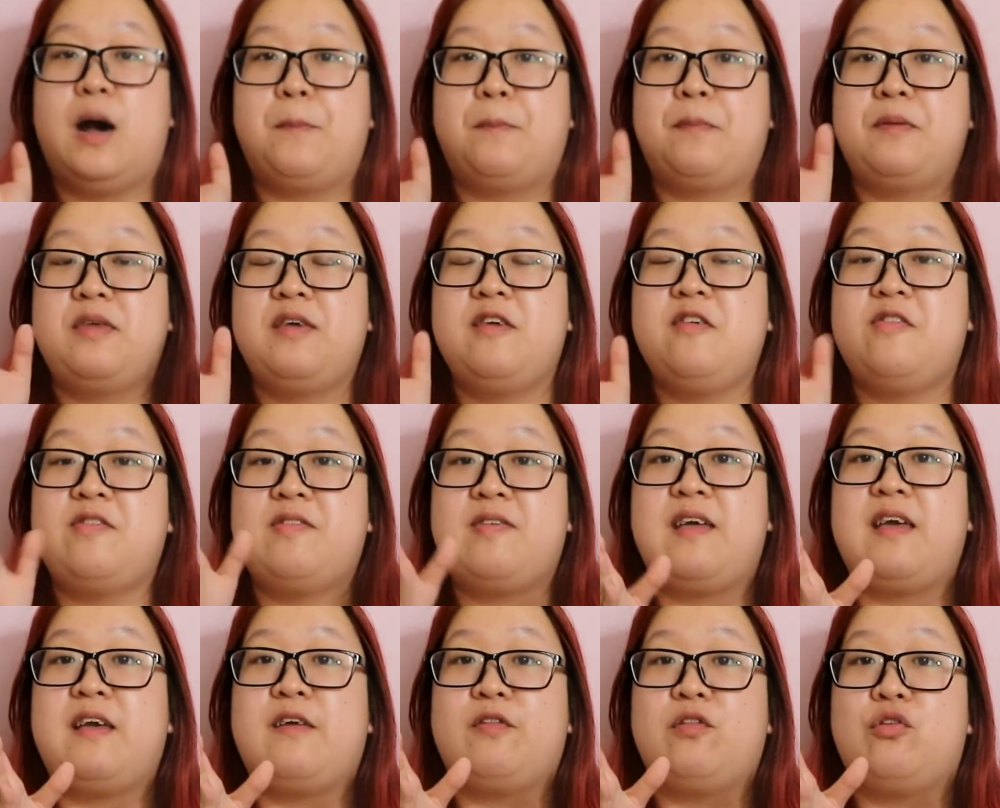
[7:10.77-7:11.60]
please
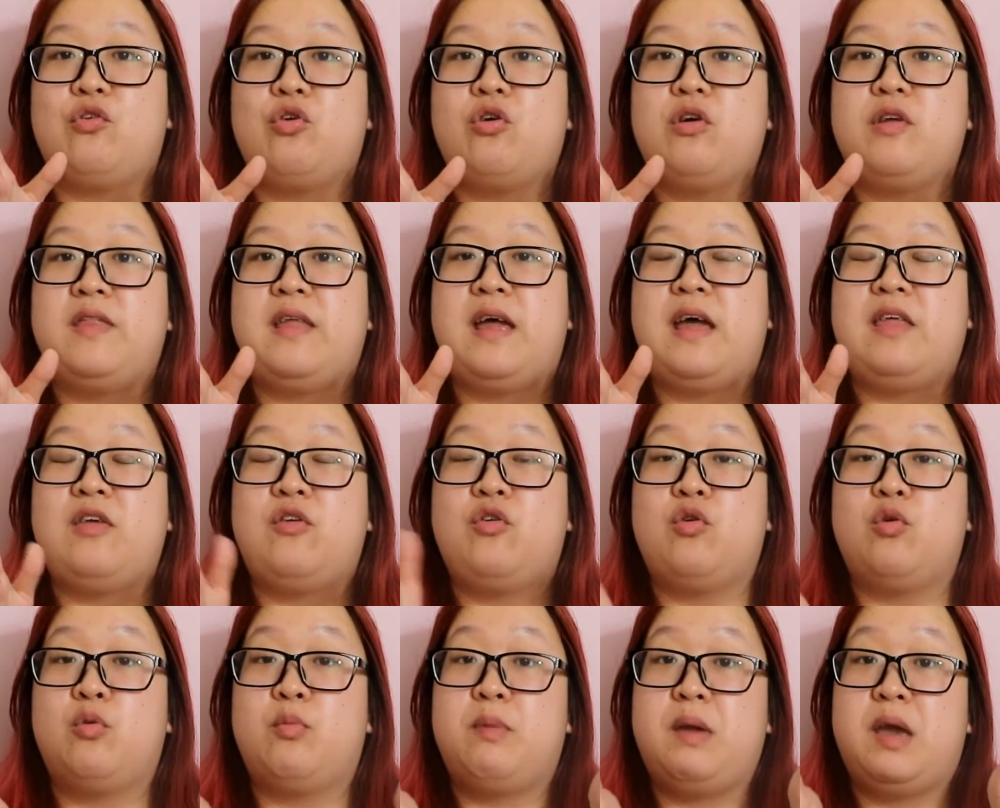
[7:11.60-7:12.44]
take note that it
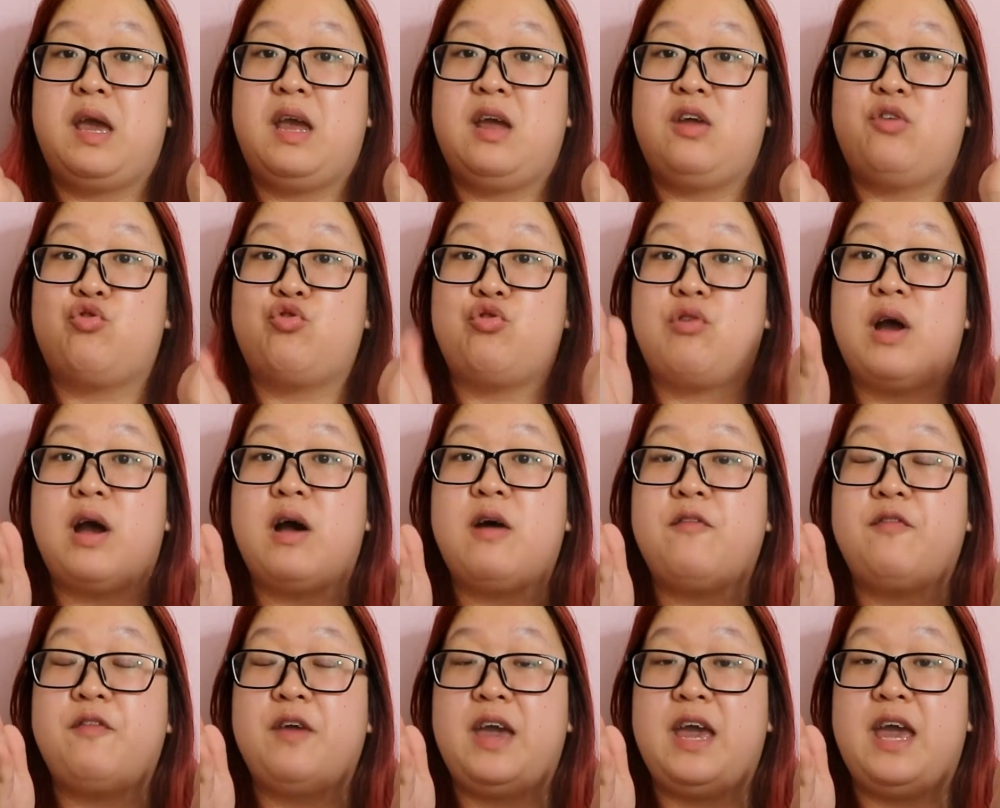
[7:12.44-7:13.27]
will be
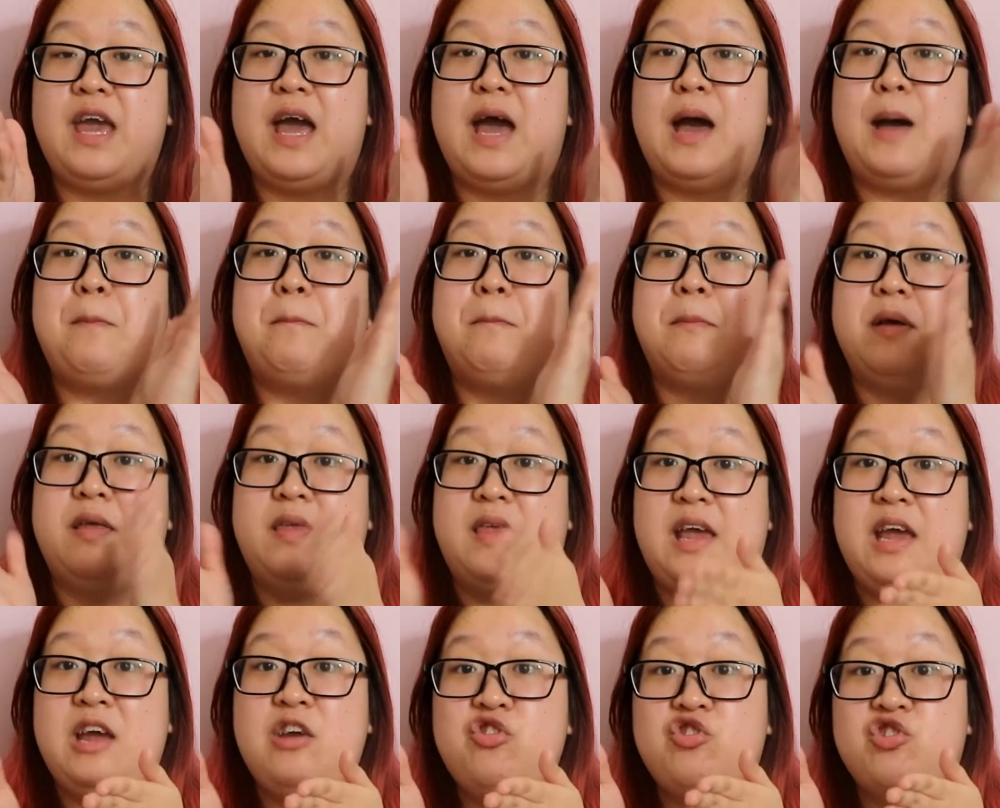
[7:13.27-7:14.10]
12 a.m.
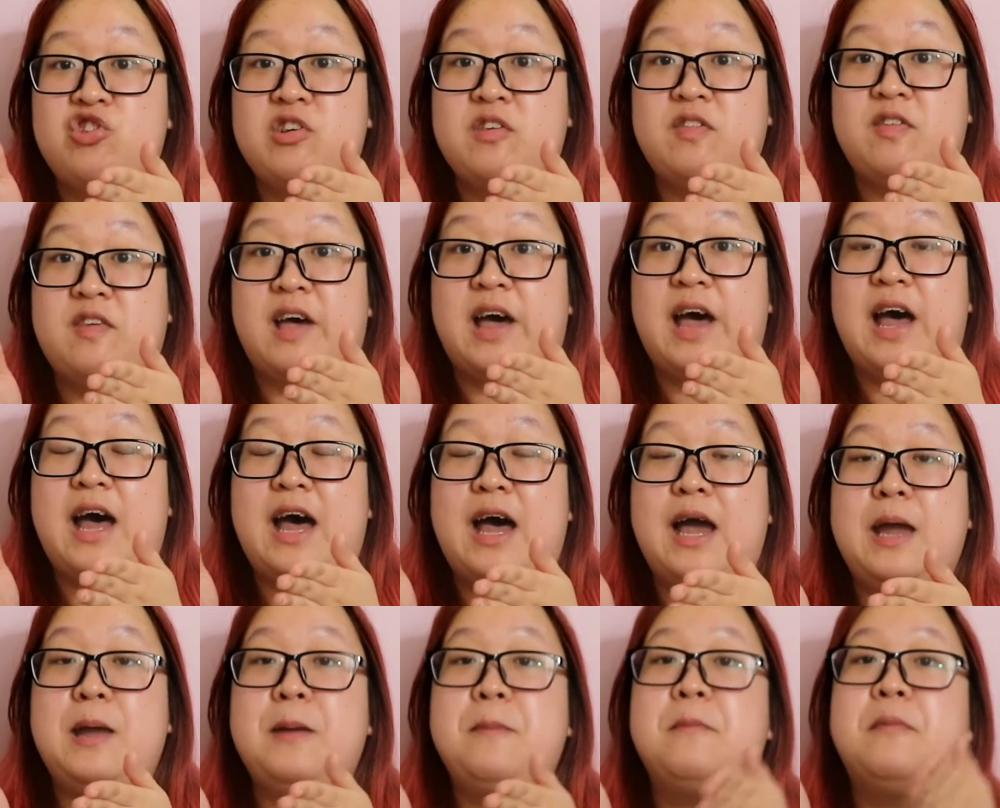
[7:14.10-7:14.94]
Malaysia
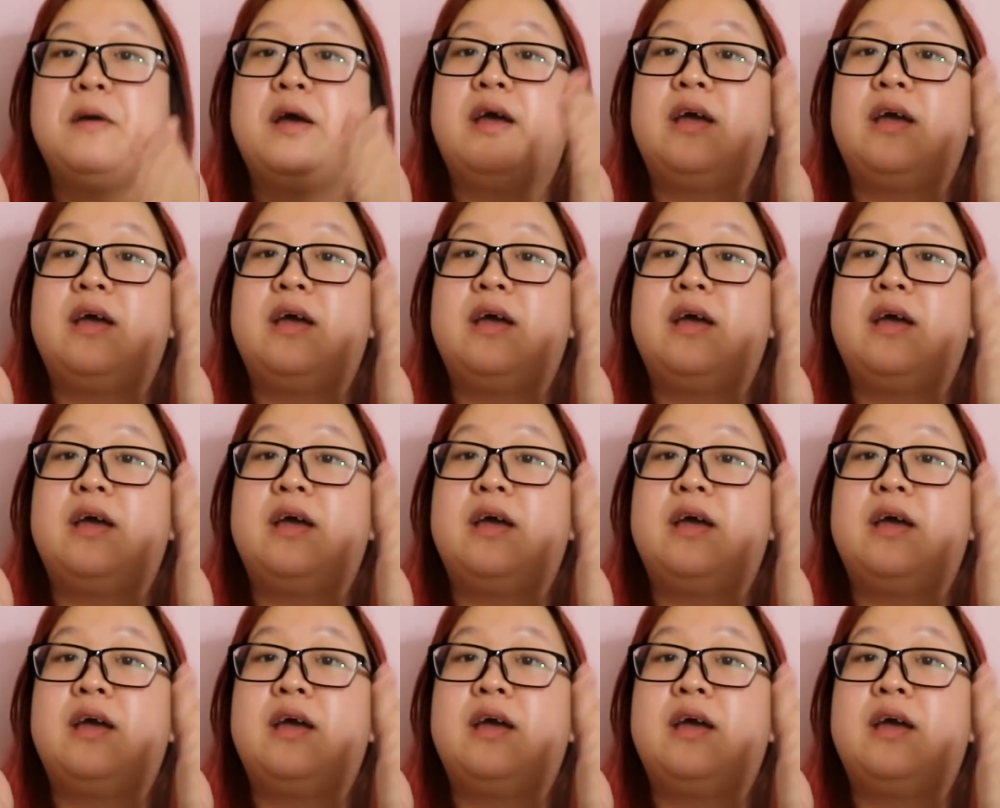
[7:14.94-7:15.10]
time,